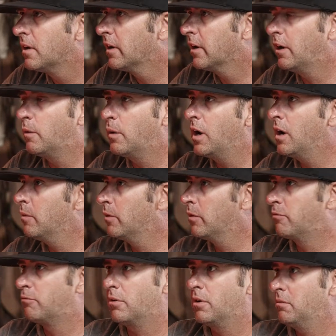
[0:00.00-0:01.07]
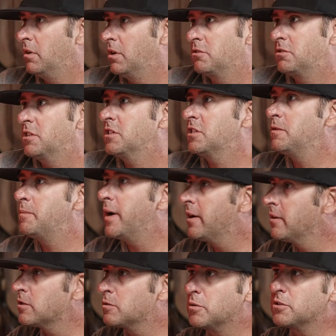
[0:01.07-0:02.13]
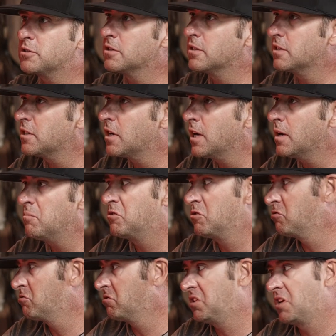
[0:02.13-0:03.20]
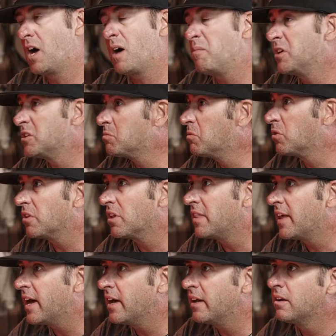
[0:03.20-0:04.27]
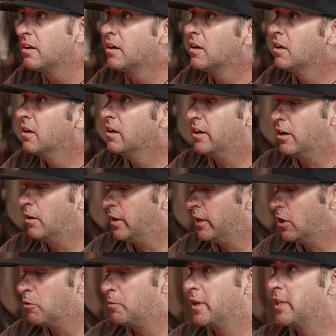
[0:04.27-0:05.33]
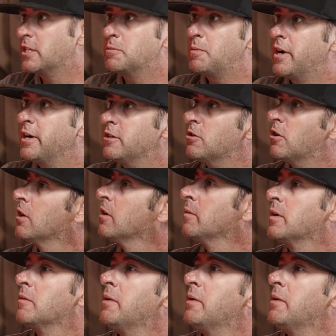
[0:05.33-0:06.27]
You know, I hunt with, you know, 60 pounds most of the time, usually not much more than that. You know, I go by the spine chart, I'm in